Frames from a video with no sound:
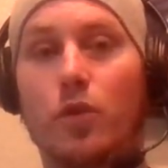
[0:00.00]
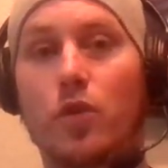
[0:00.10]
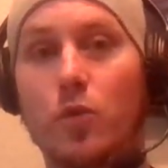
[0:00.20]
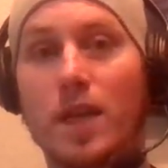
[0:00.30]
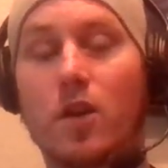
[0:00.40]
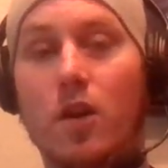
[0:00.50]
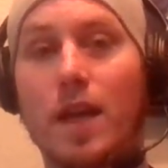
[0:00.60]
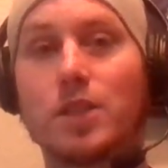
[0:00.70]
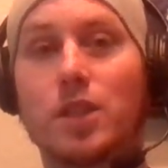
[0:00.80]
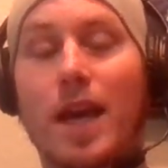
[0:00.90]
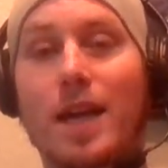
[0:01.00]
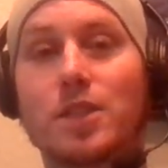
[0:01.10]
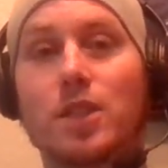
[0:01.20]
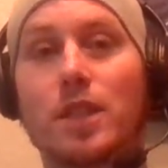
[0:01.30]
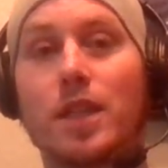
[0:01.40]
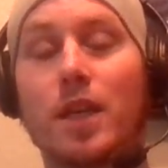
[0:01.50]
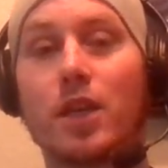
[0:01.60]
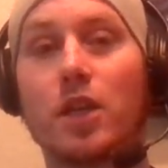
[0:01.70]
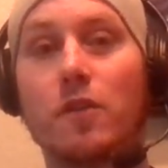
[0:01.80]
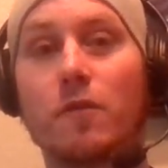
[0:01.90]
through reincarnation actually
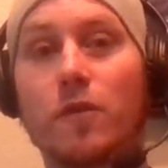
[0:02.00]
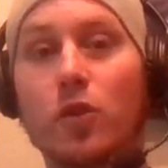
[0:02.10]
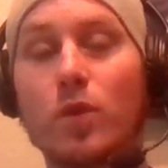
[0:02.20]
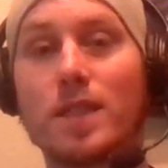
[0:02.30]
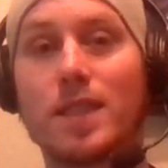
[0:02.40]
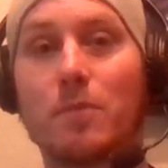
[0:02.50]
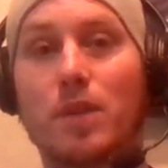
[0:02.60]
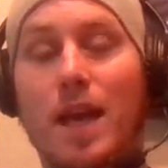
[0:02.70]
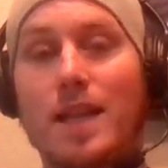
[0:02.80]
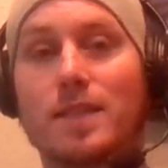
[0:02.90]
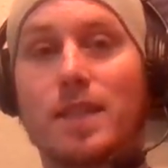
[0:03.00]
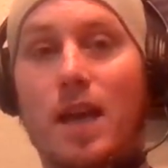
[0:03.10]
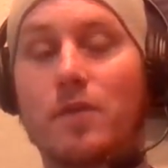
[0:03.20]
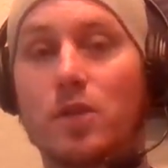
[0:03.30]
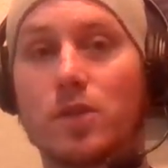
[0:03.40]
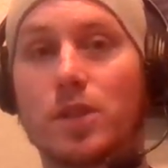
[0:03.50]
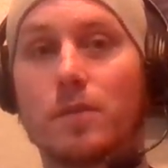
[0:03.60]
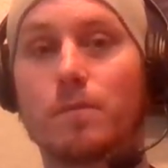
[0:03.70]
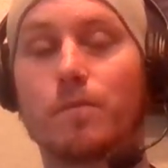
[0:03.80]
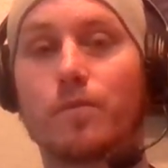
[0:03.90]
can influence a planet's
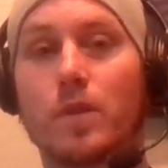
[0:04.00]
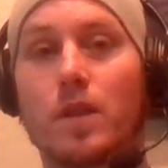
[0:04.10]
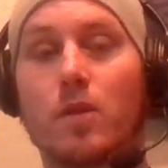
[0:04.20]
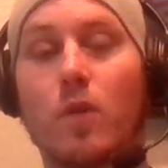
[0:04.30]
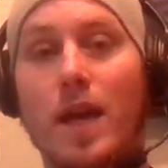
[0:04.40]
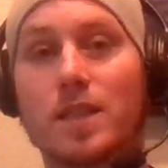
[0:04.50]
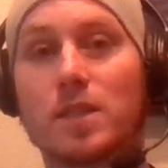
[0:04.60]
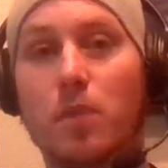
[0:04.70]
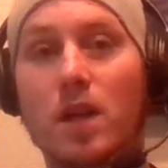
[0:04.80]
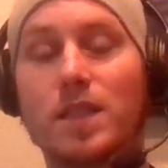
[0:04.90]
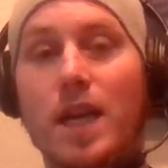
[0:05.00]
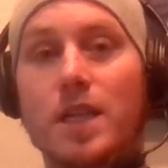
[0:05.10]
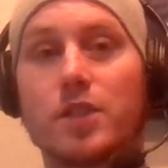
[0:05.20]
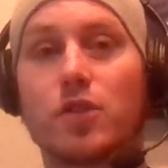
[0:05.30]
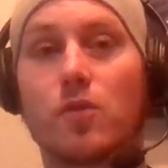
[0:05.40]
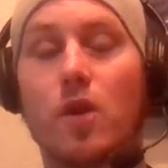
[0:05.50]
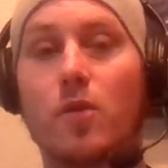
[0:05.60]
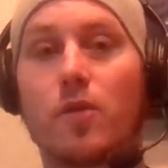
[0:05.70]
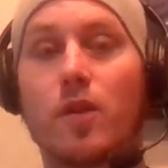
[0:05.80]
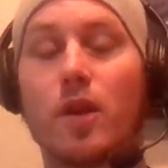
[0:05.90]
evolution, right? A spontaneous
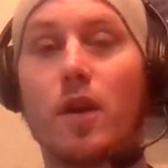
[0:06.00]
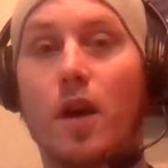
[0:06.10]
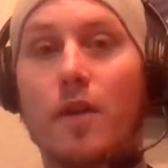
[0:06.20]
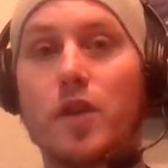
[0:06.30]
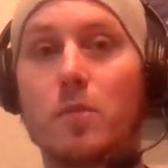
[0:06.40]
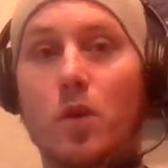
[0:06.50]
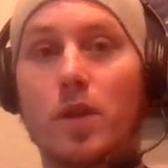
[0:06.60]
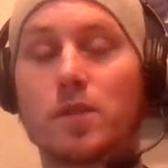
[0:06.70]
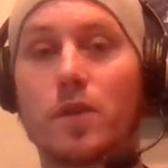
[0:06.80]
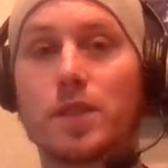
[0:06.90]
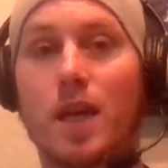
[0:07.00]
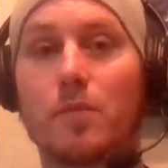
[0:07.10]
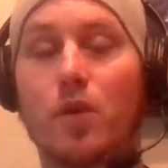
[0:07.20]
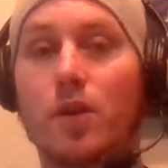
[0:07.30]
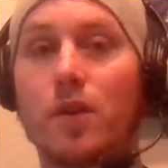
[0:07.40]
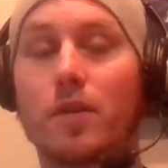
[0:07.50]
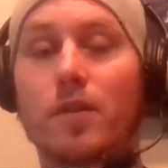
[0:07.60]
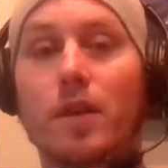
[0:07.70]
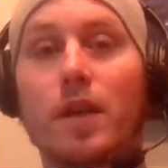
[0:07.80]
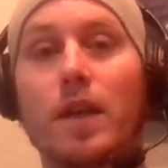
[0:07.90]
growth of humanoids, for example, on
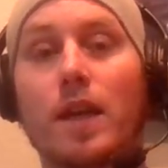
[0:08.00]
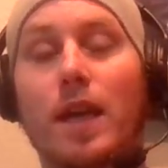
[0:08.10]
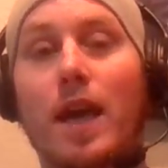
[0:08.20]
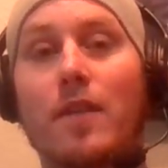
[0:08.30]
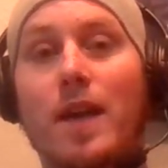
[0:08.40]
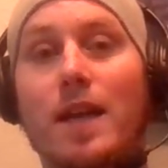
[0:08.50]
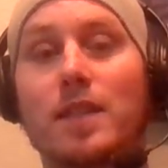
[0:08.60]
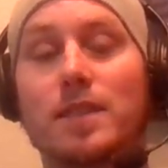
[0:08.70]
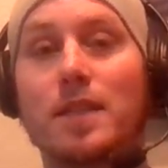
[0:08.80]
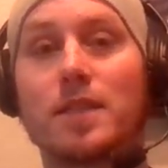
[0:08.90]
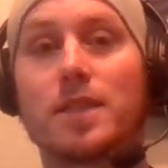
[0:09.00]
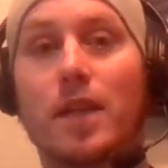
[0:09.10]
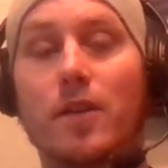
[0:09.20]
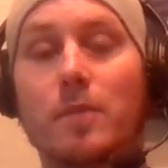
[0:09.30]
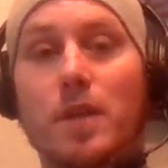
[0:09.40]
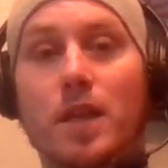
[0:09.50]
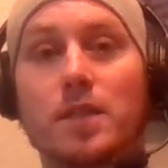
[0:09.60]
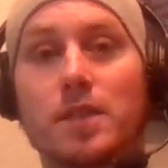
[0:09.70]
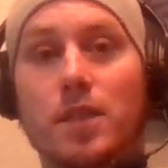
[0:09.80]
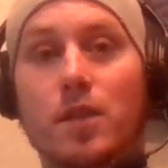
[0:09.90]
Earth. And that is necessary
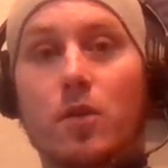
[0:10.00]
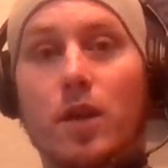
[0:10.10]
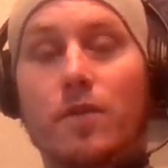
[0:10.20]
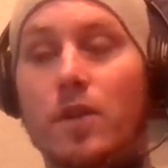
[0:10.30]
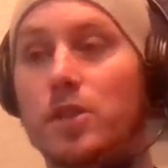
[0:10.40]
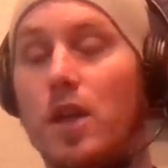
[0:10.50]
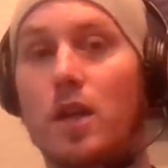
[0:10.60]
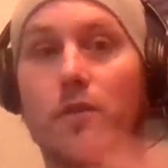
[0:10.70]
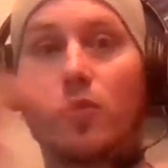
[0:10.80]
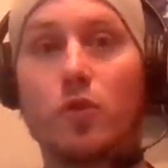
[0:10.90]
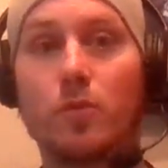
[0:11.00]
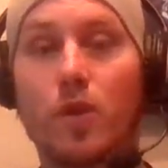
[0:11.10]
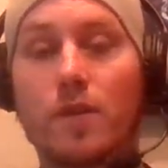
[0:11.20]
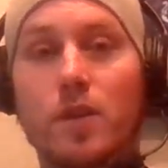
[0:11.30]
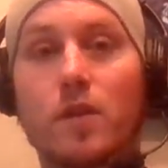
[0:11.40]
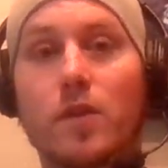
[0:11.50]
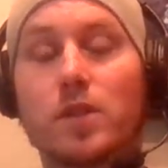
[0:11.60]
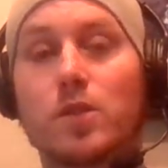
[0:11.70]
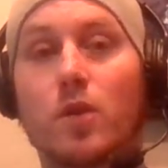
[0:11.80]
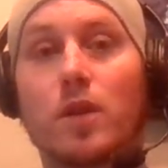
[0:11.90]
because, if there's not enough room throughout the
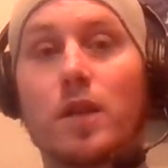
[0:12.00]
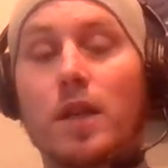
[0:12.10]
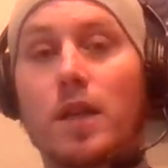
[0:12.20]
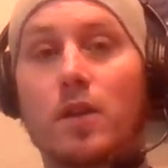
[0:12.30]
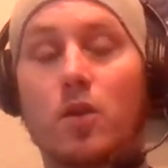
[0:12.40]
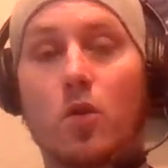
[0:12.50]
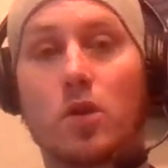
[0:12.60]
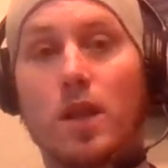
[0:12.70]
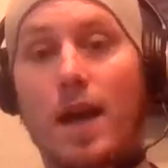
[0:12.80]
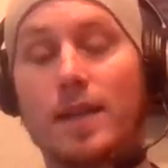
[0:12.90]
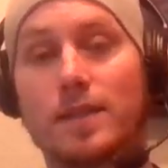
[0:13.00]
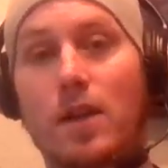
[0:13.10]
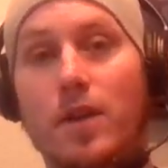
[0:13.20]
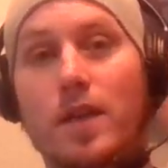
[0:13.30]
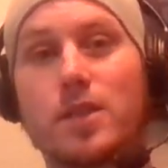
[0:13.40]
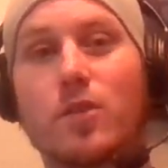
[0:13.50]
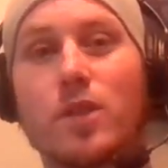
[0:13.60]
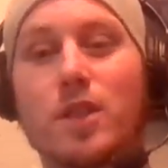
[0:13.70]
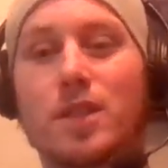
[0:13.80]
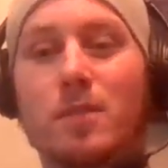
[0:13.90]
universe or localized area, because
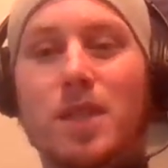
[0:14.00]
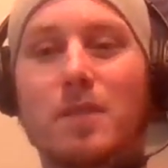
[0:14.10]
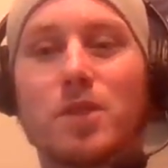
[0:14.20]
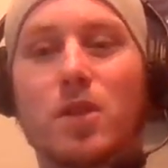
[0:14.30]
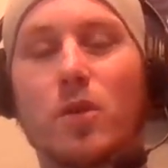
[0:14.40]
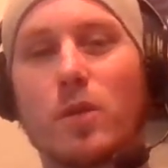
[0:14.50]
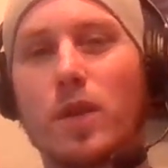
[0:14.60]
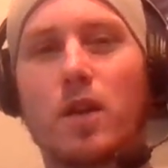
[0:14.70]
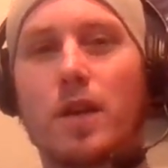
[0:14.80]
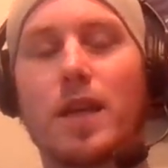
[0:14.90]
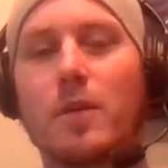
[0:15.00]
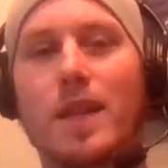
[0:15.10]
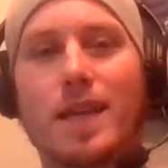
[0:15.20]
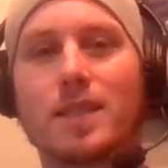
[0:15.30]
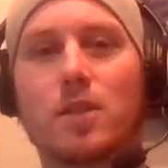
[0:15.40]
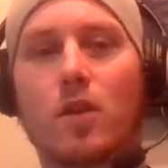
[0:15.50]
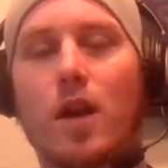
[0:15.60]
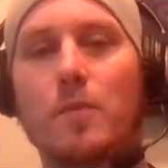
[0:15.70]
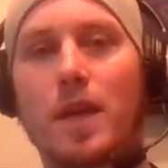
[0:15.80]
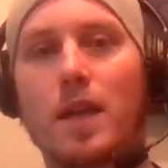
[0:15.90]
sometimes you can only reincarnate. Anyway, that gets all
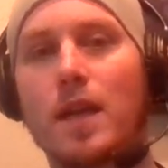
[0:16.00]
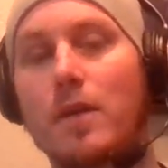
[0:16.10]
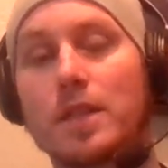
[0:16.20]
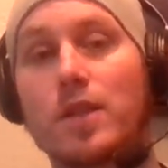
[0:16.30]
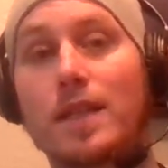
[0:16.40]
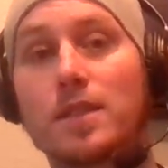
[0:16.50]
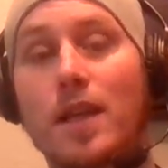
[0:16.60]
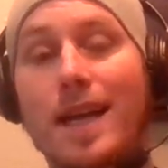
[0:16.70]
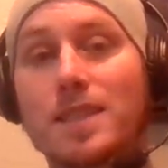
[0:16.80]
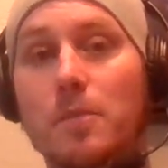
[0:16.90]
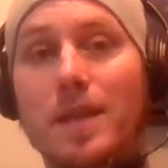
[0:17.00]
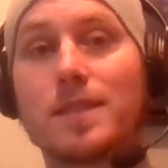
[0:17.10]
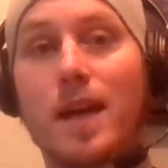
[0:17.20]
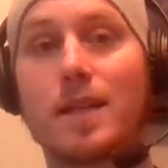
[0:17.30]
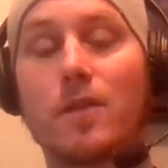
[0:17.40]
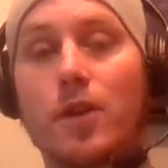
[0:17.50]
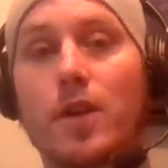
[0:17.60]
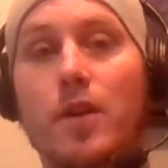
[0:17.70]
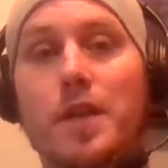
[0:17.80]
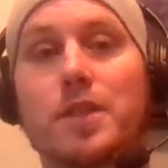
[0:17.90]
complicated. Anyway, so that's the basic idea of
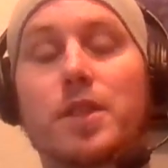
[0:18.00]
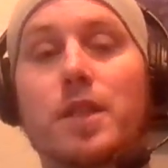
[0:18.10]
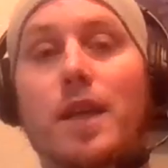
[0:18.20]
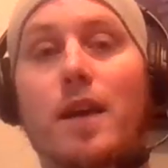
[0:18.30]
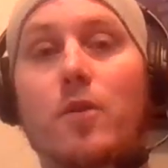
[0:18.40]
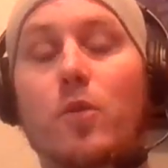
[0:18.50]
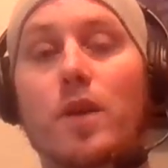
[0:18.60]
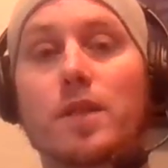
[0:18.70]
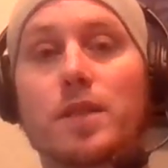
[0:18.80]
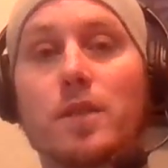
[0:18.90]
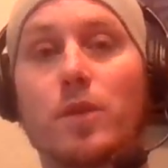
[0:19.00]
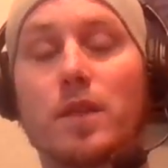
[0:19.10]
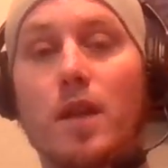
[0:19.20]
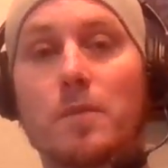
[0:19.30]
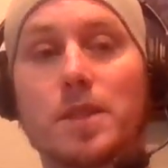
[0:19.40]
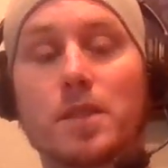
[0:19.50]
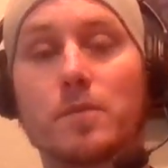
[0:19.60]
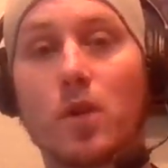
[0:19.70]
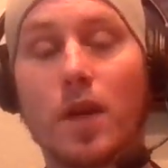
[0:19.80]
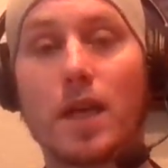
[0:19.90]
reincarnation and how it works and within
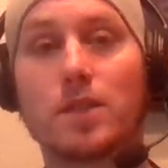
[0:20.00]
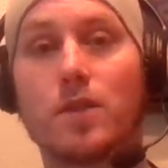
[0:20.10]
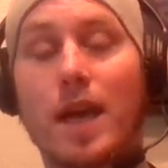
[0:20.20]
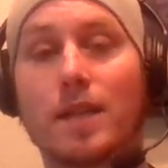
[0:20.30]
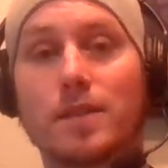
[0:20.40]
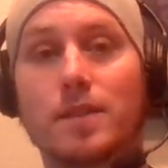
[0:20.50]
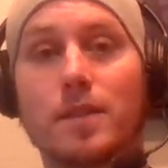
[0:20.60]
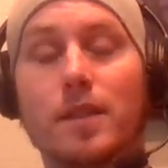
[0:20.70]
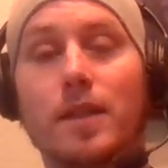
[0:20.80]
Namicism. Okay, so next.